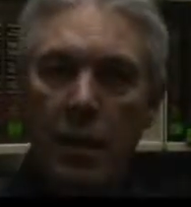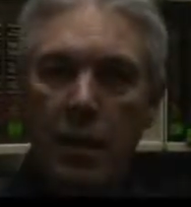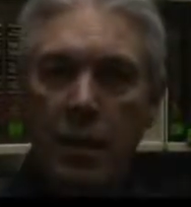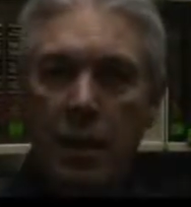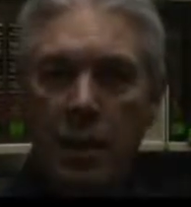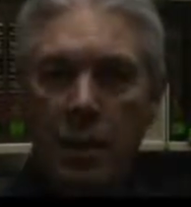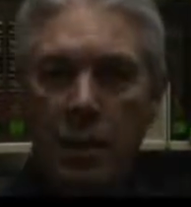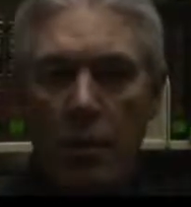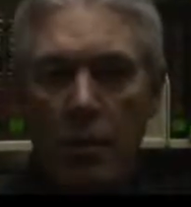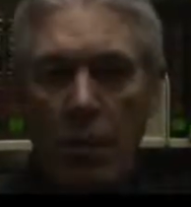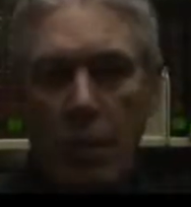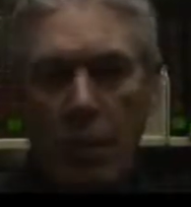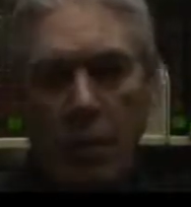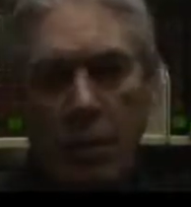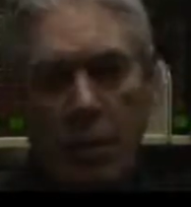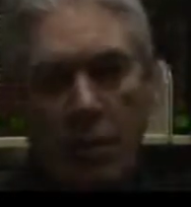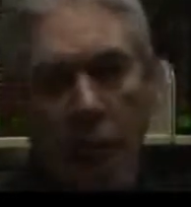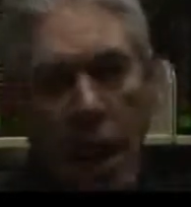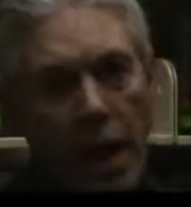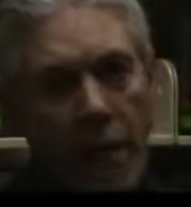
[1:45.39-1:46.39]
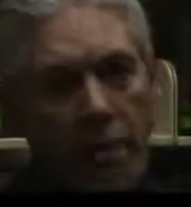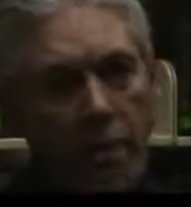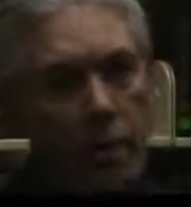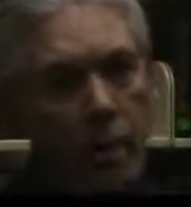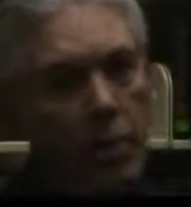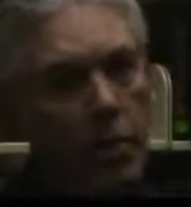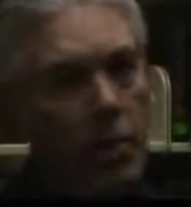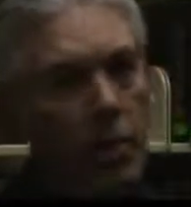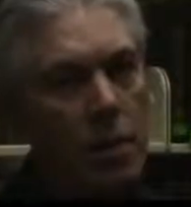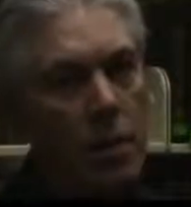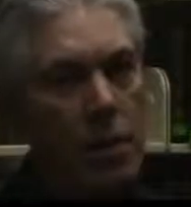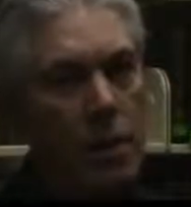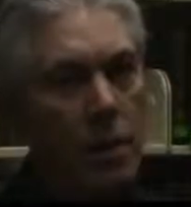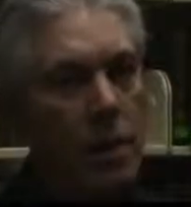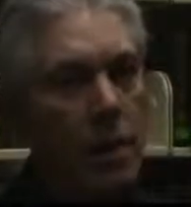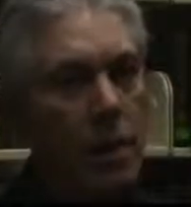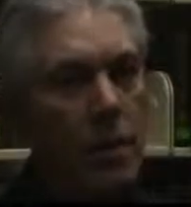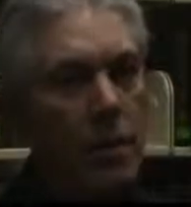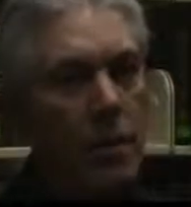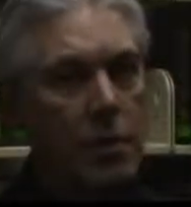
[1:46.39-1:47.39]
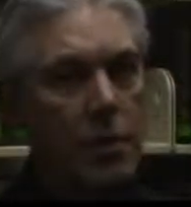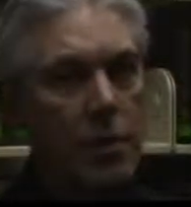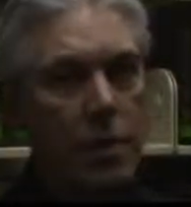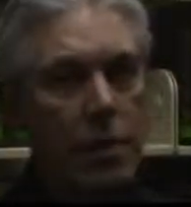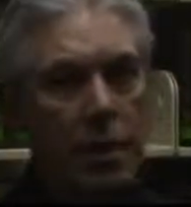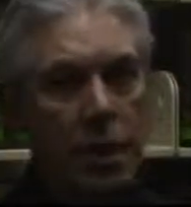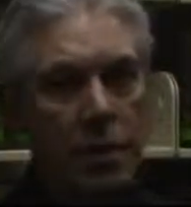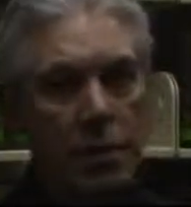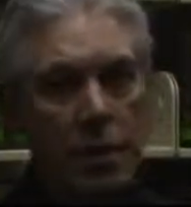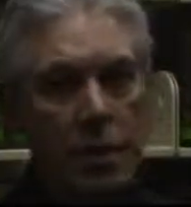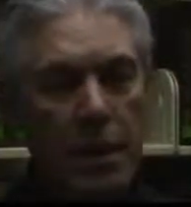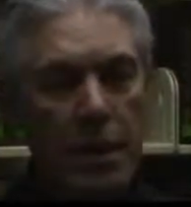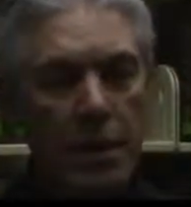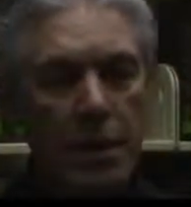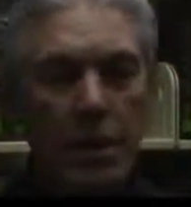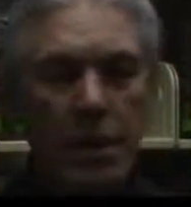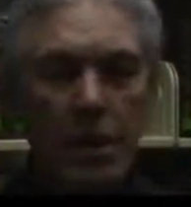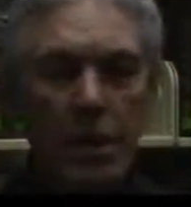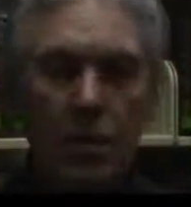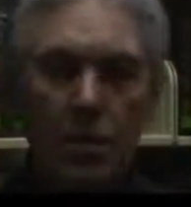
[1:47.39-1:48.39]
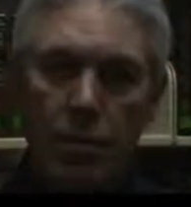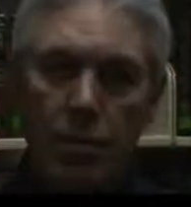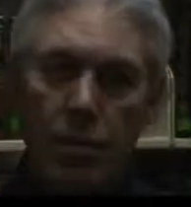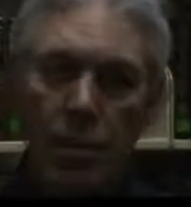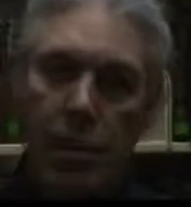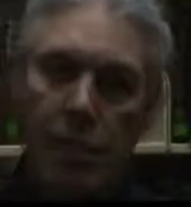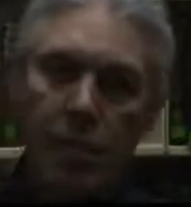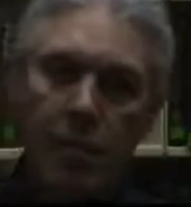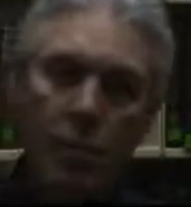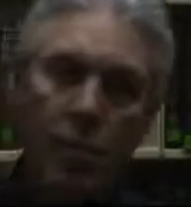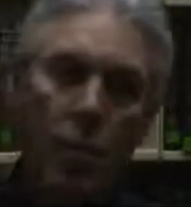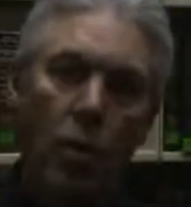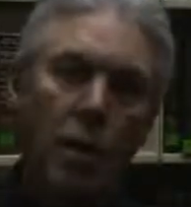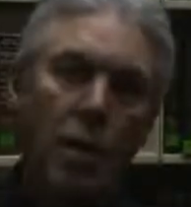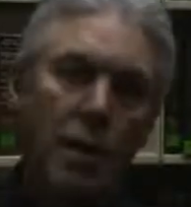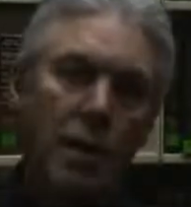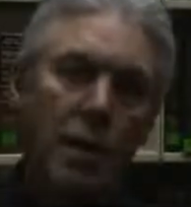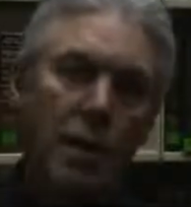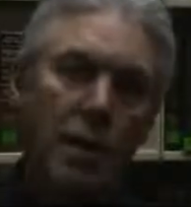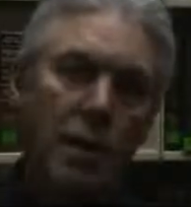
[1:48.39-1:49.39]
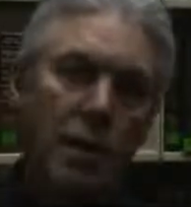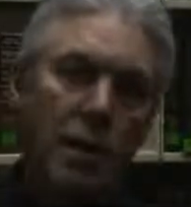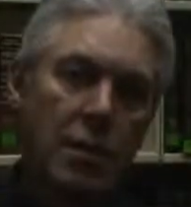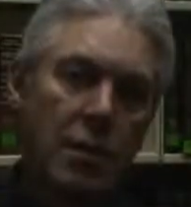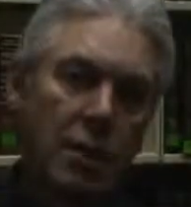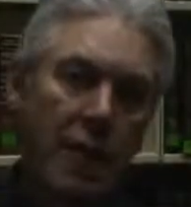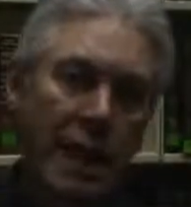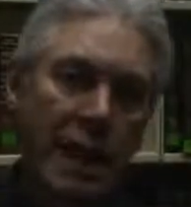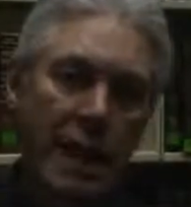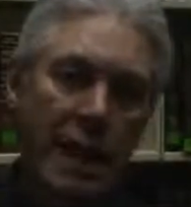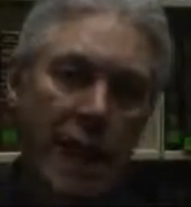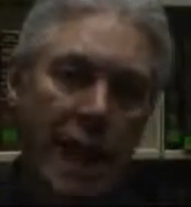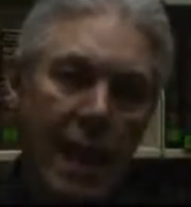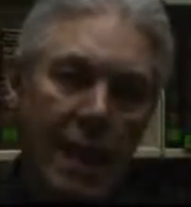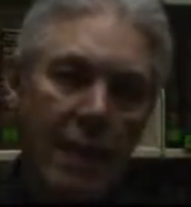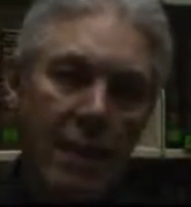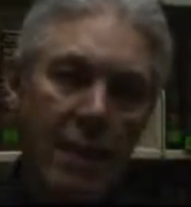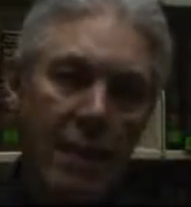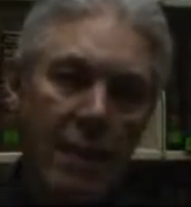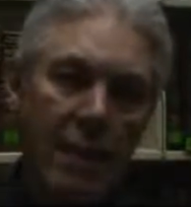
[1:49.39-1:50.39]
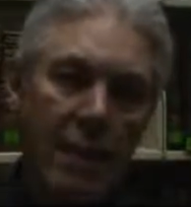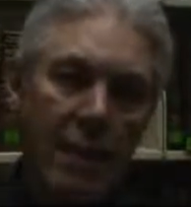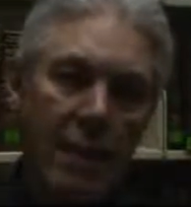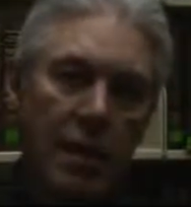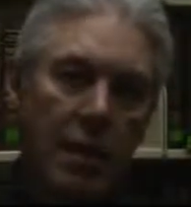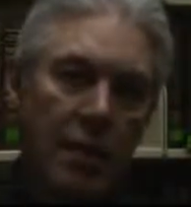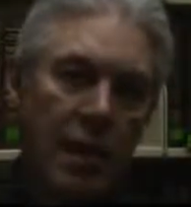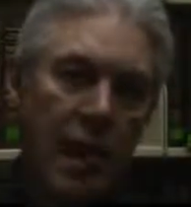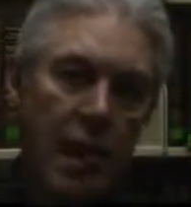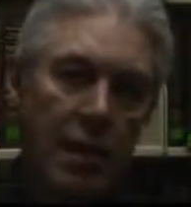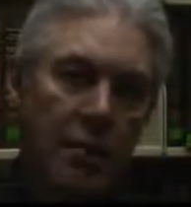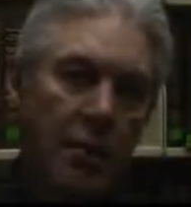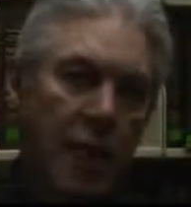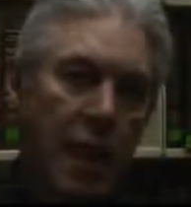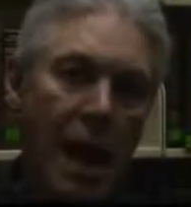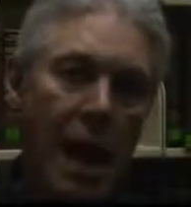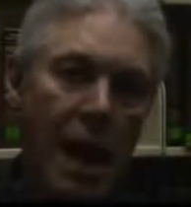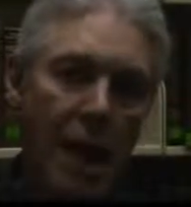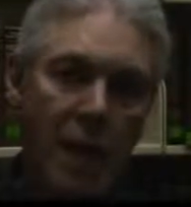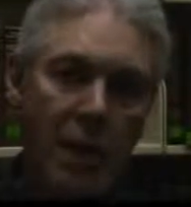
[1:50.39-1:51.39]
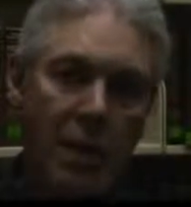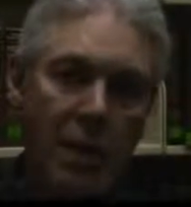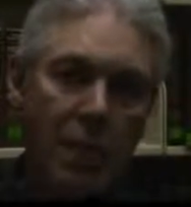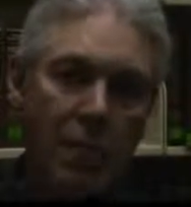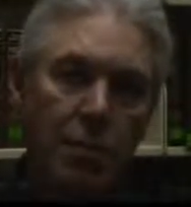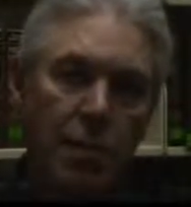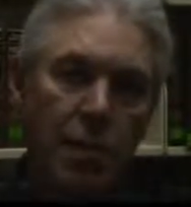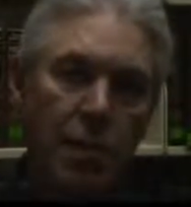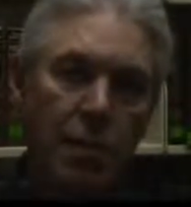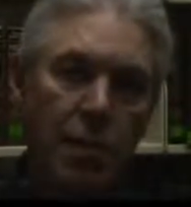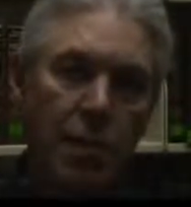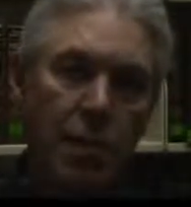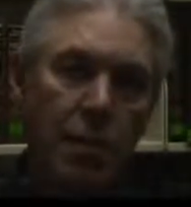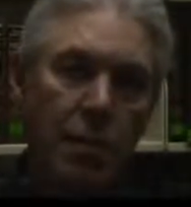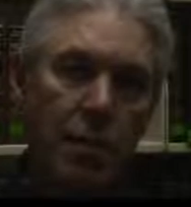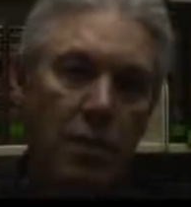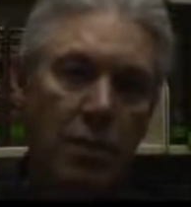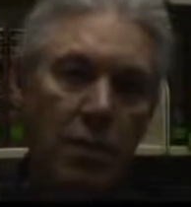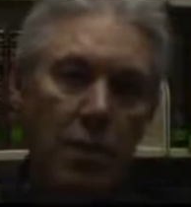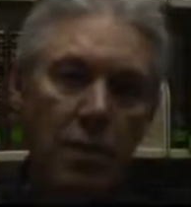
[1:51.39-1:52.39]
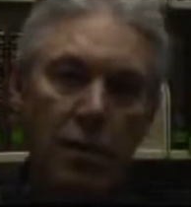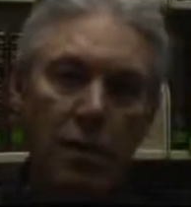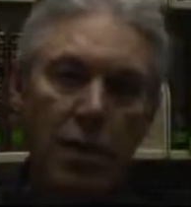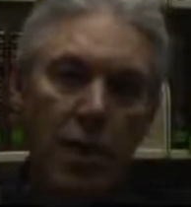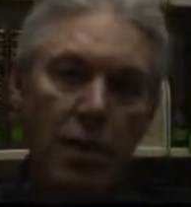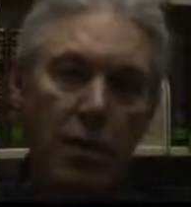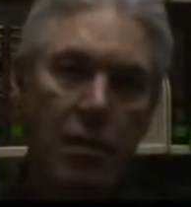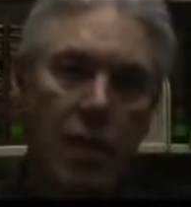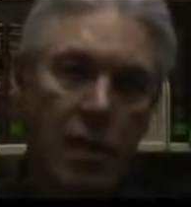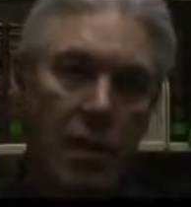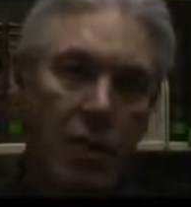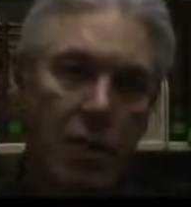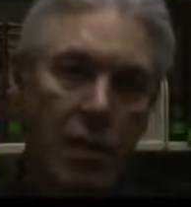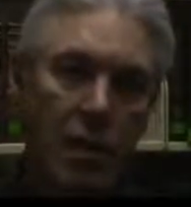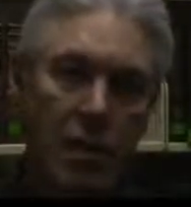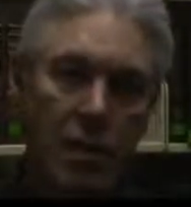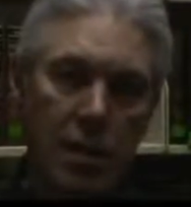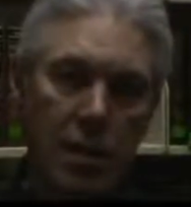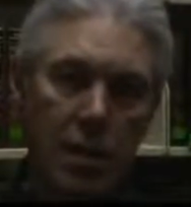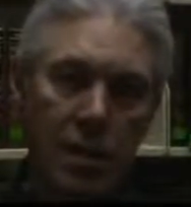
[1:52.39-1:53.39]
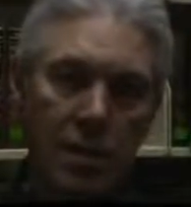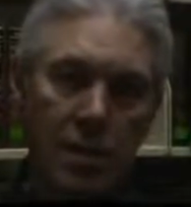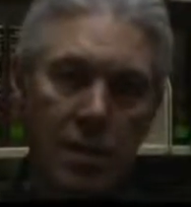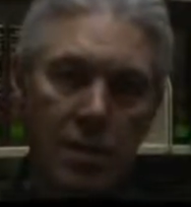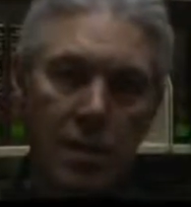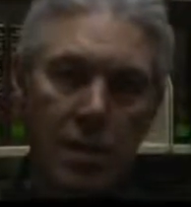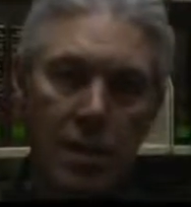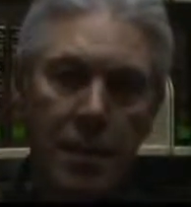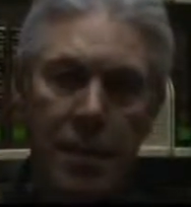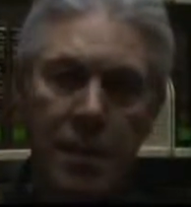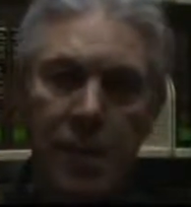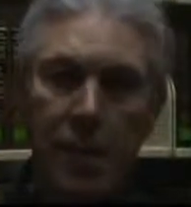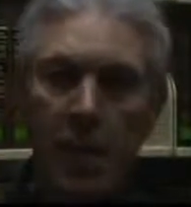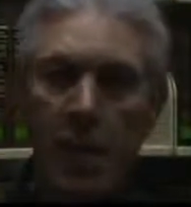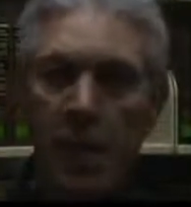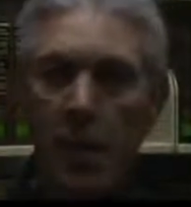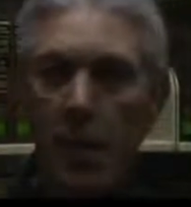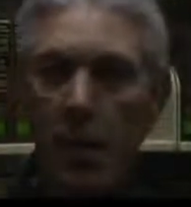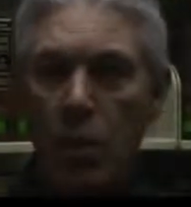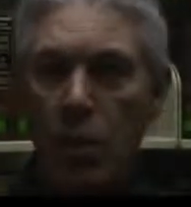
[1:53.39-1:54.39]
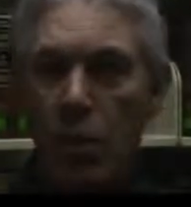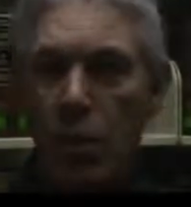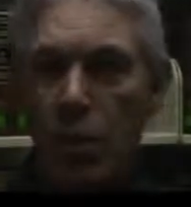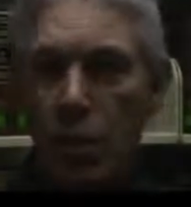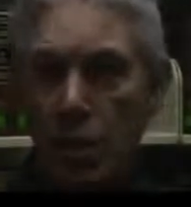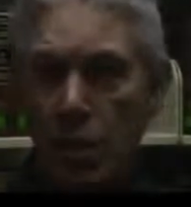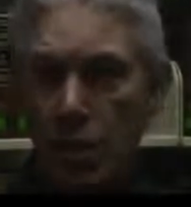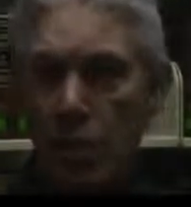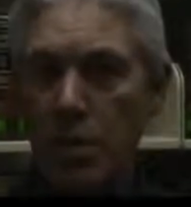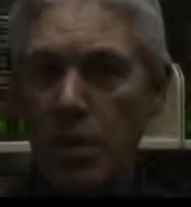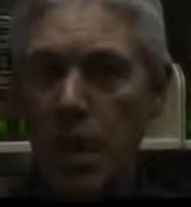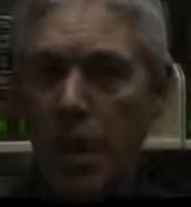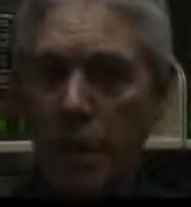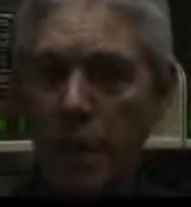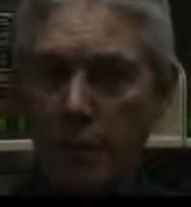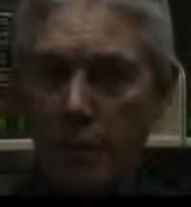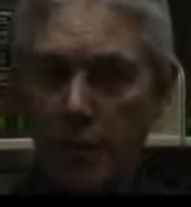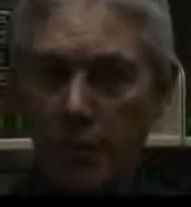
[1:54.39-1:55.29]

So as a graduate course in leadership, it's really important that you sort of get that balance between those strengths and criticisms when you use that